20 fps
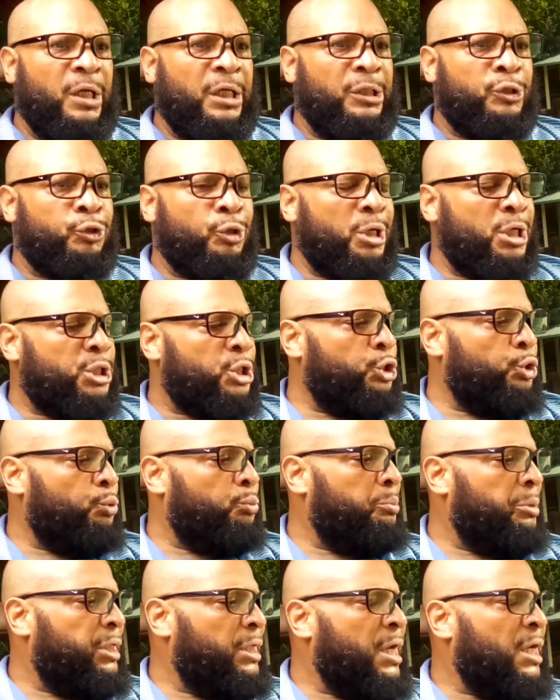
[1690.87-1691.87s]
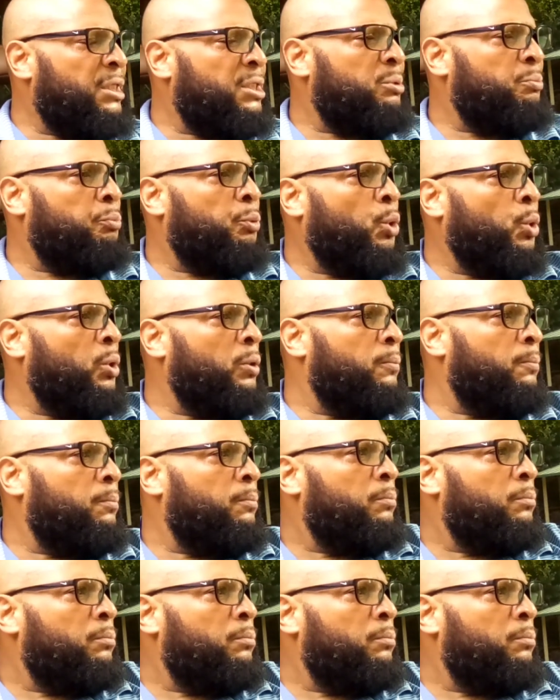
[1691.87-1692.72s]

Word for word: And trust you, me, I support